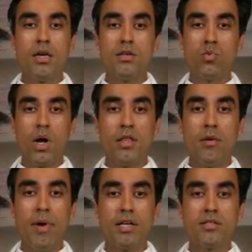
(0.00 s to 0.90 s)
is one
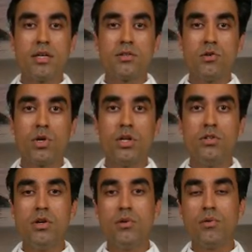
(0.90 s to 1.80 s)
of the best things you
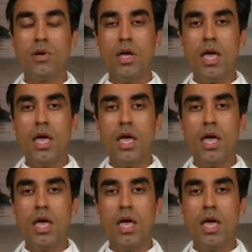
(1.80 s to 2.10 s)
can do.